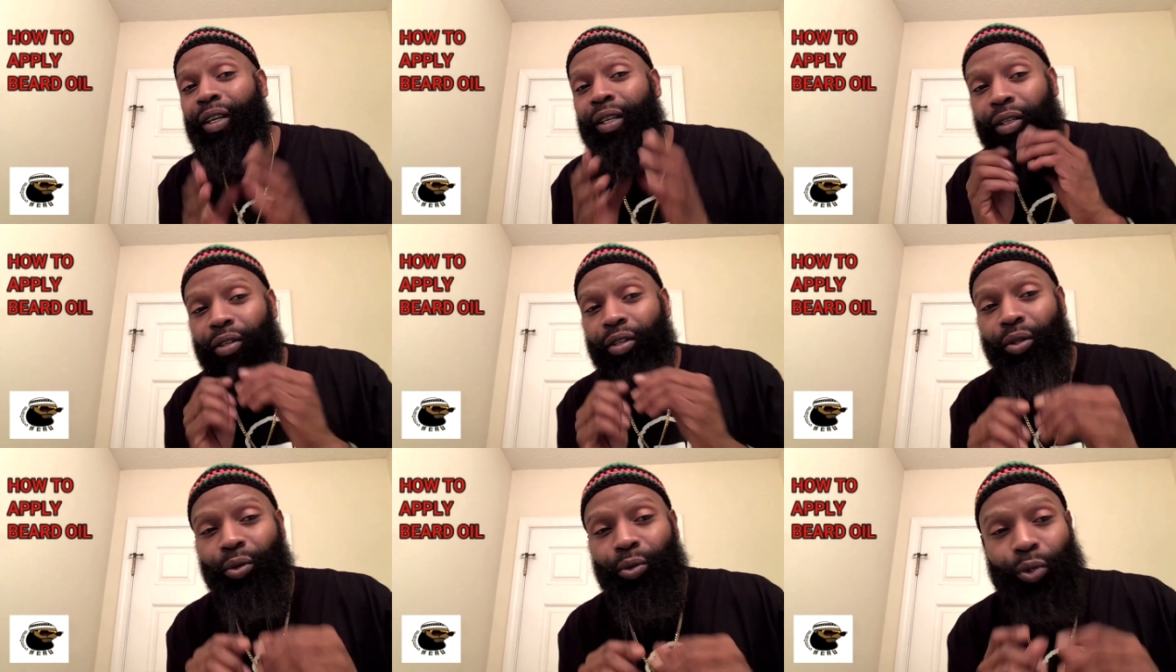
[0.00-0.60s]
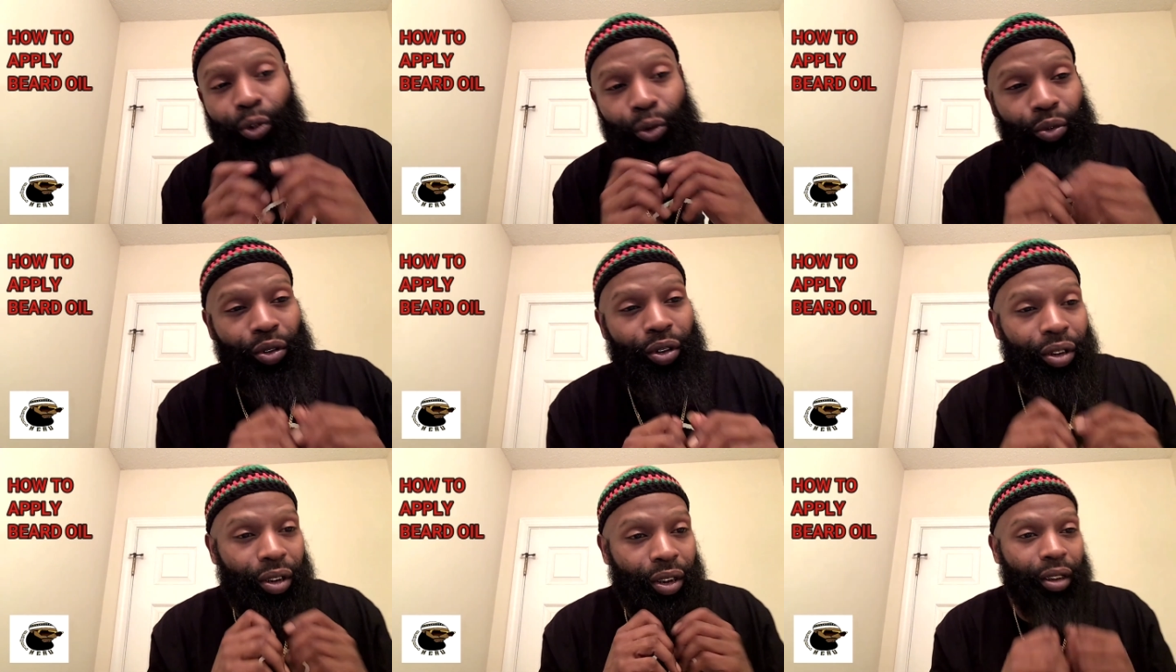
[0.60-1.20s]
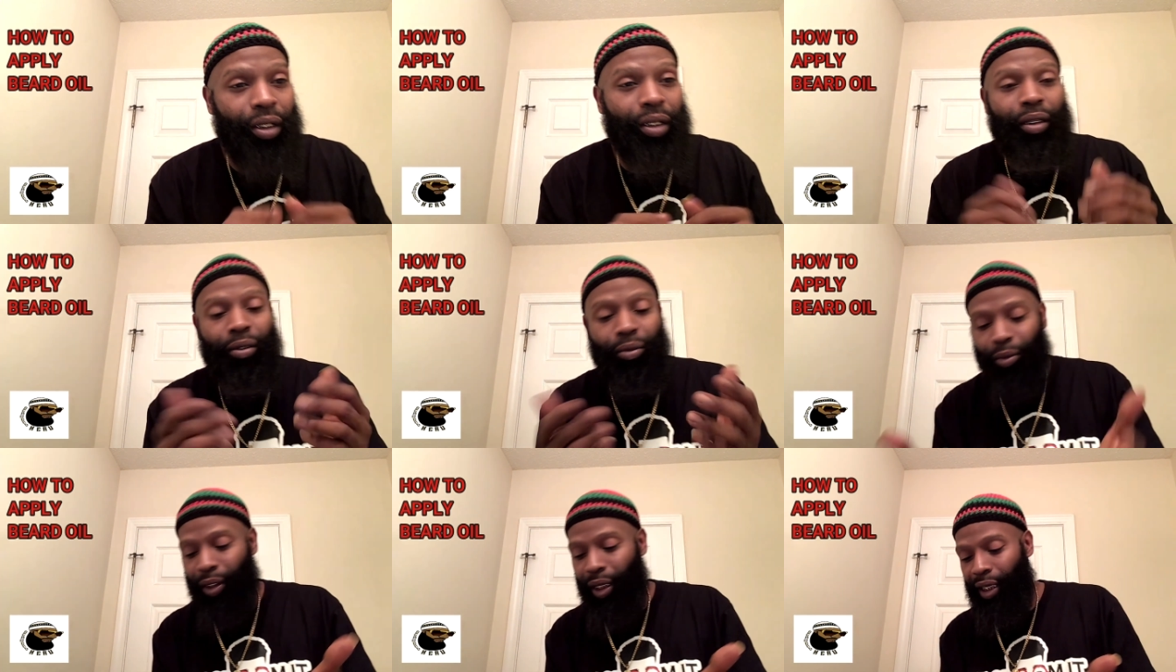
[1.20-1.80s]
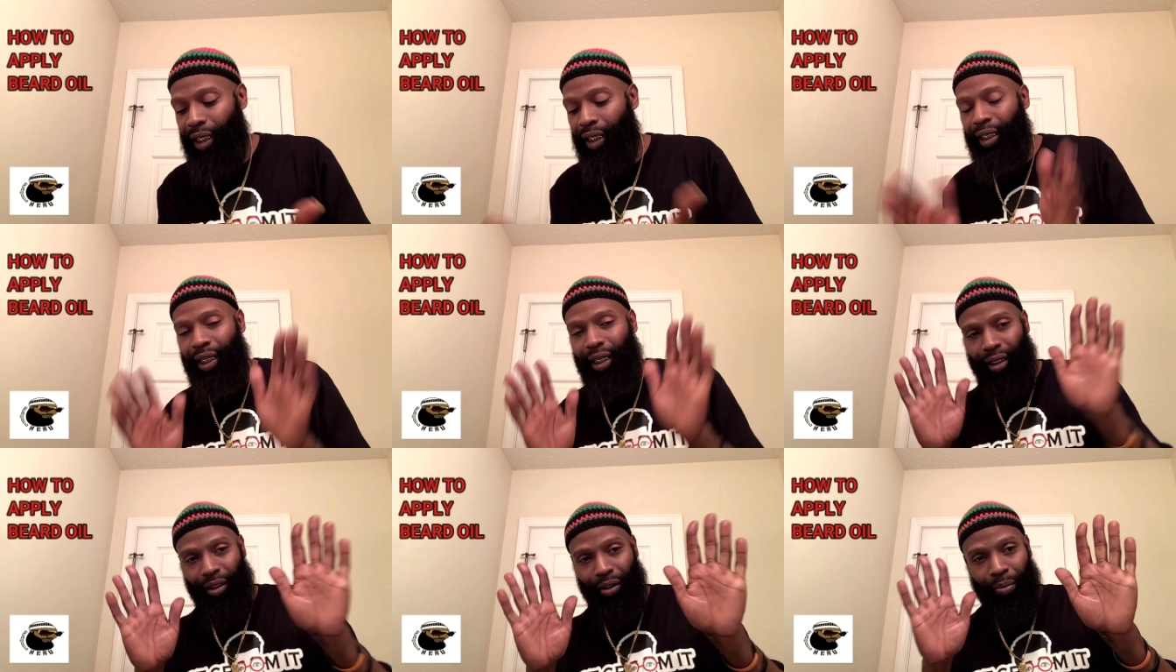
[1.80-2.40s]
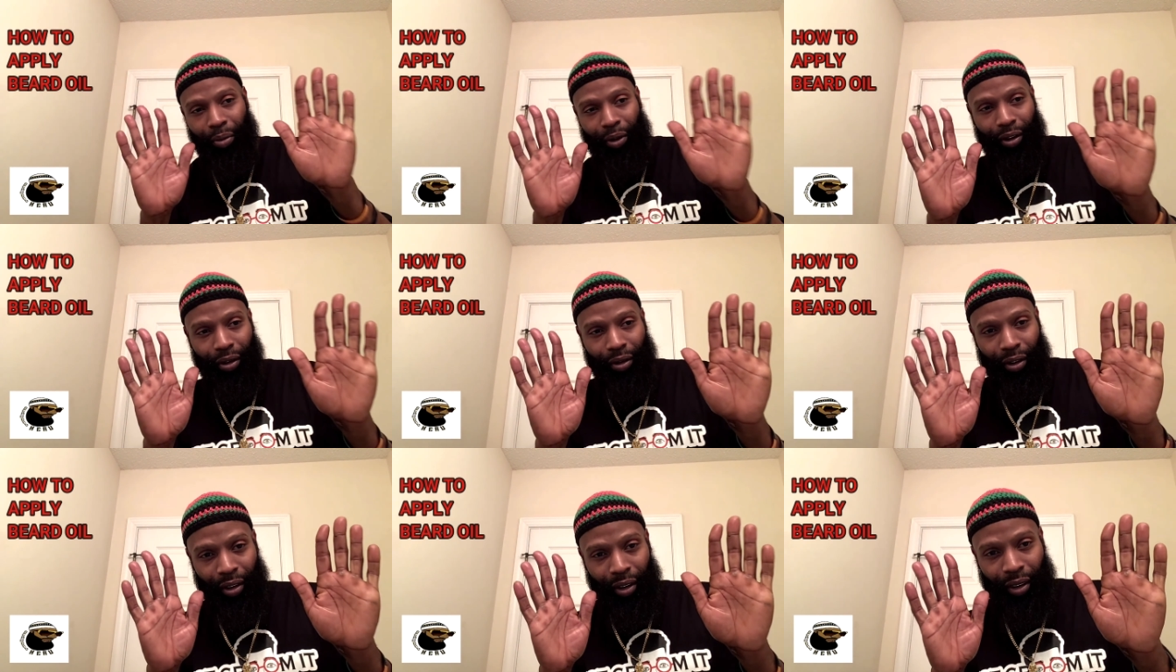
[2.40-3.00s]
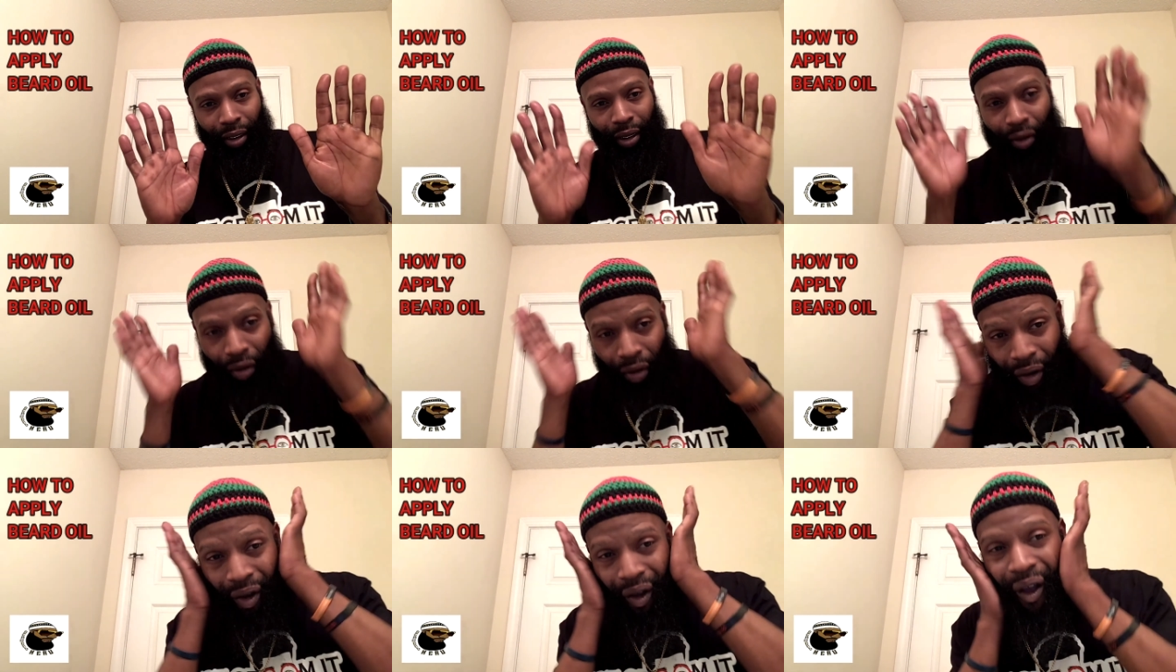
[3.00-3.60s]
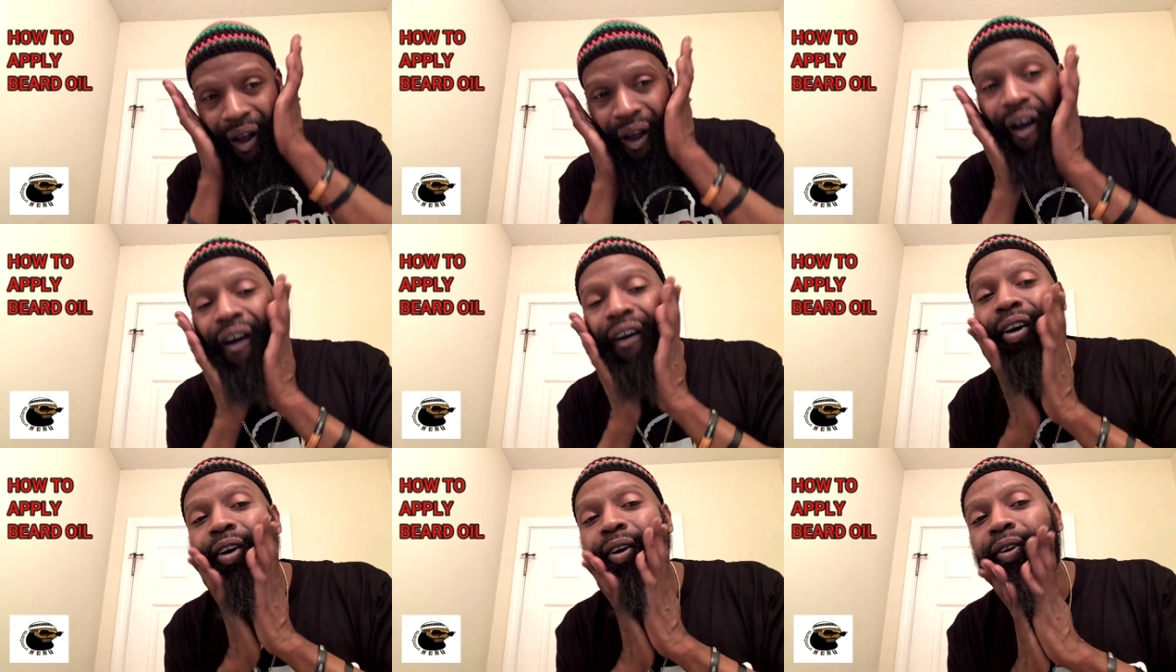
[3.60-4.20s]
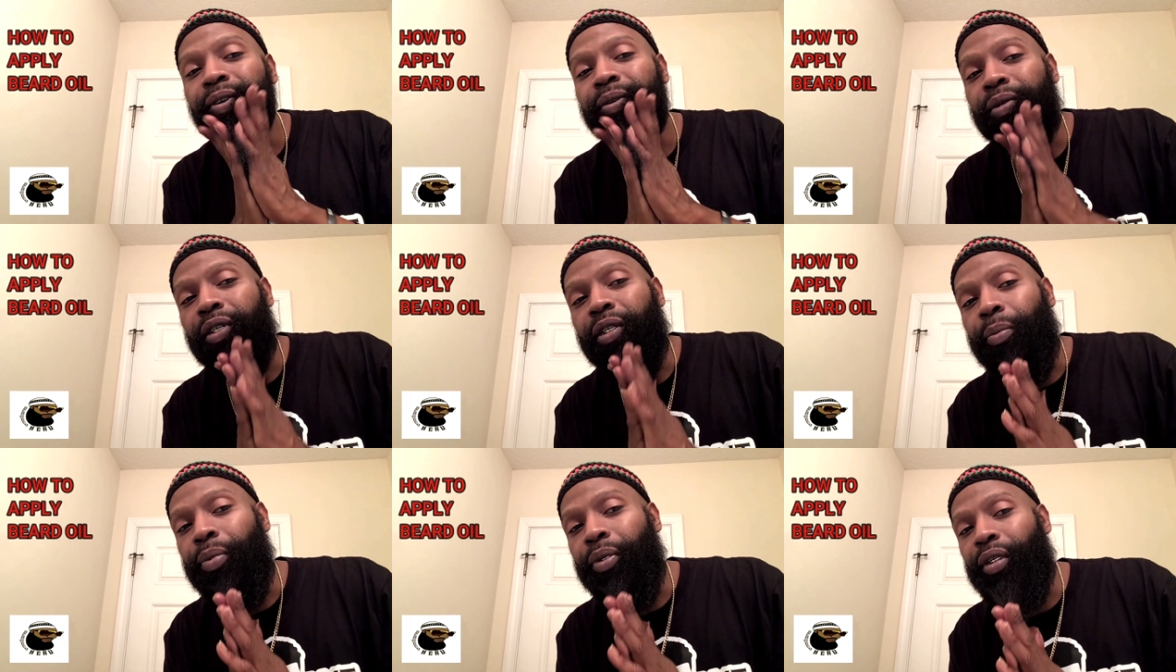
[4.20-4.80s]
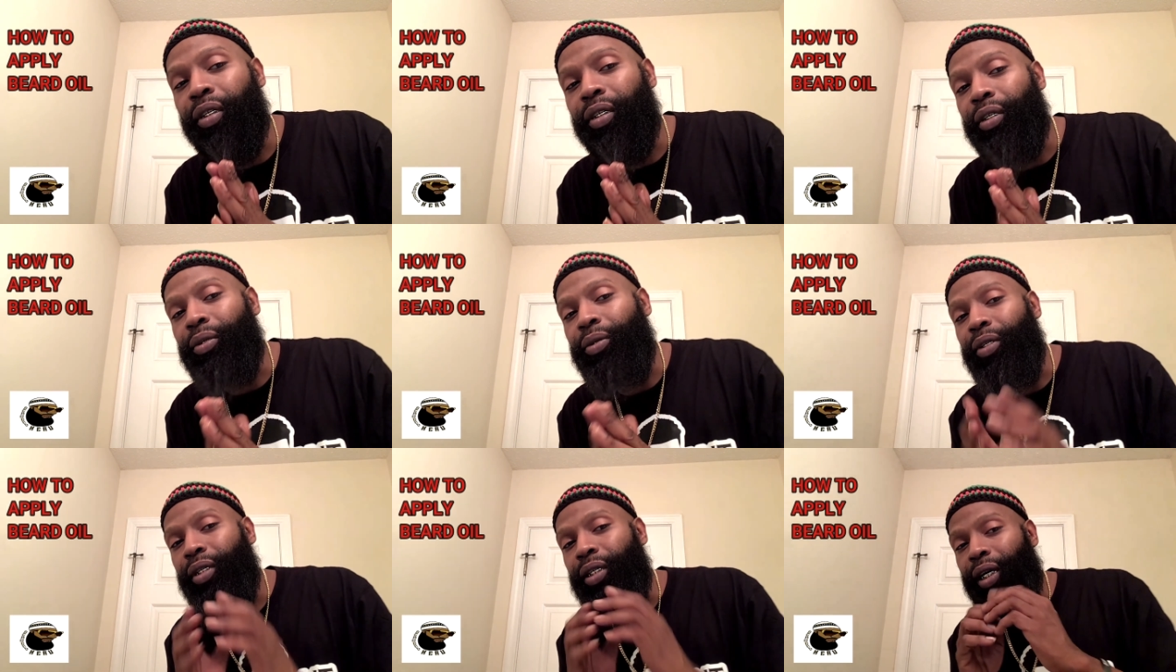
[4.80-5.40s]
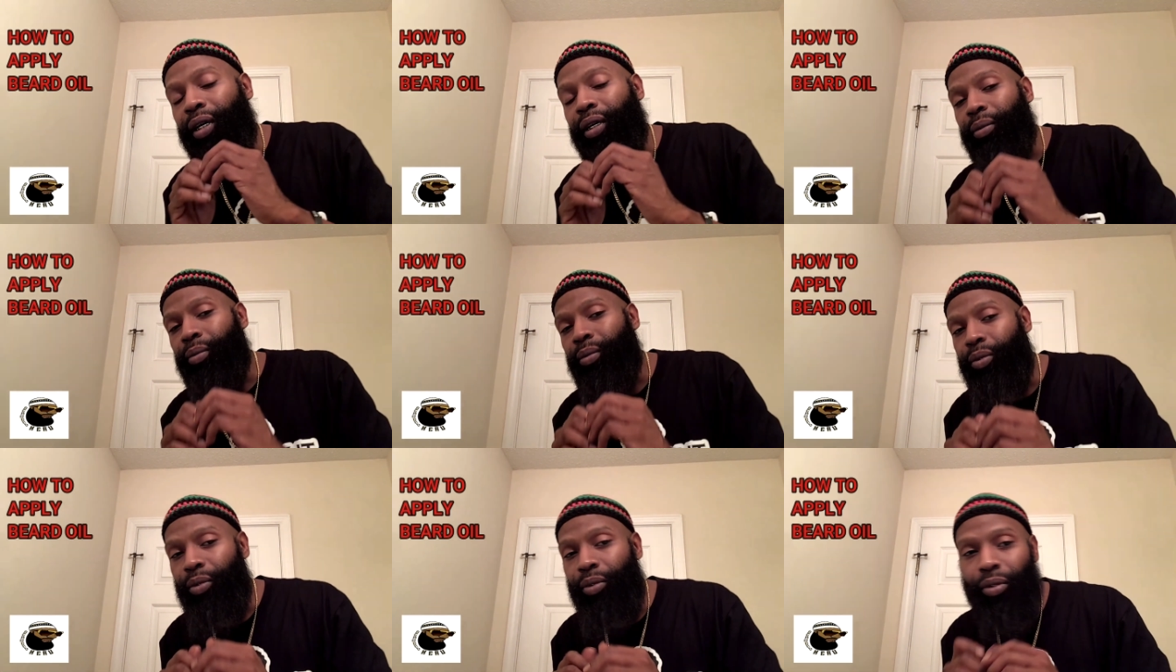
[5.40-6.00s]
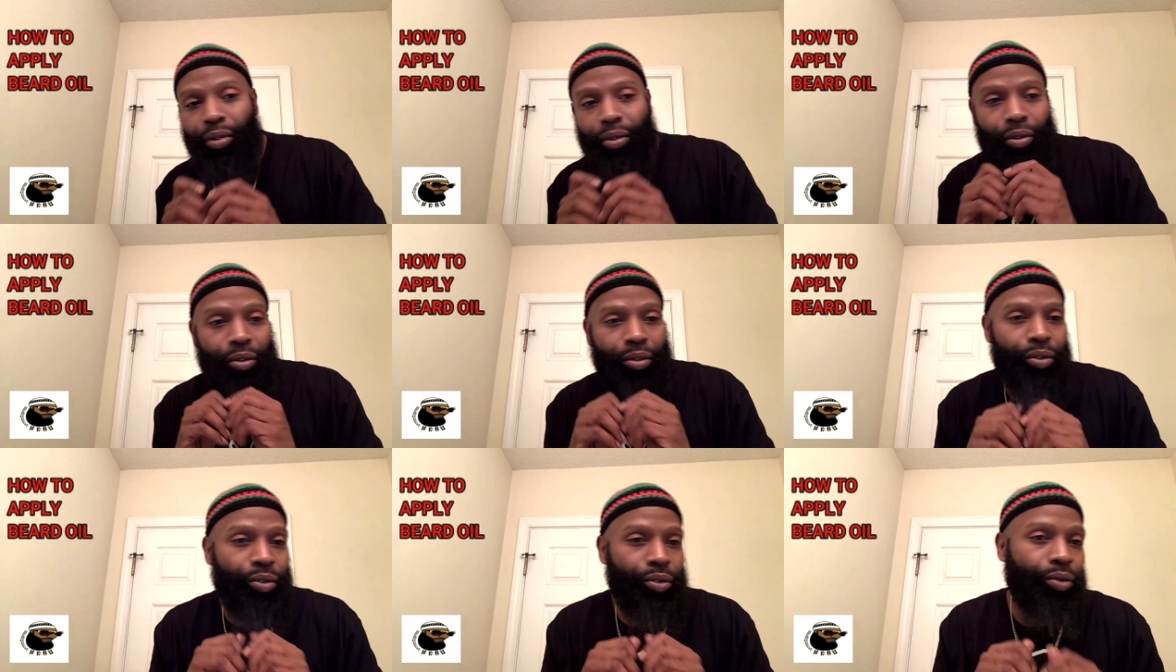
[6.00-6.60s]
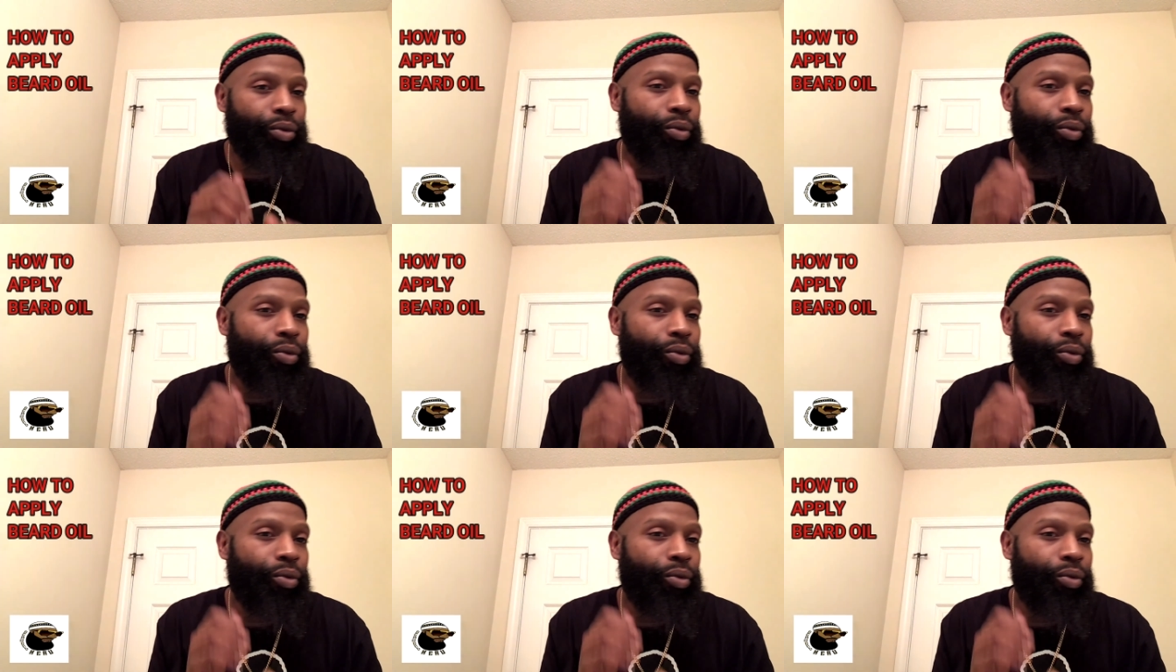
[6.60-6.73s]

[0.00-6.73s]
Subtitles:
To the roots, and then when I get that little bit, I'm just putting it on the top. Ooh.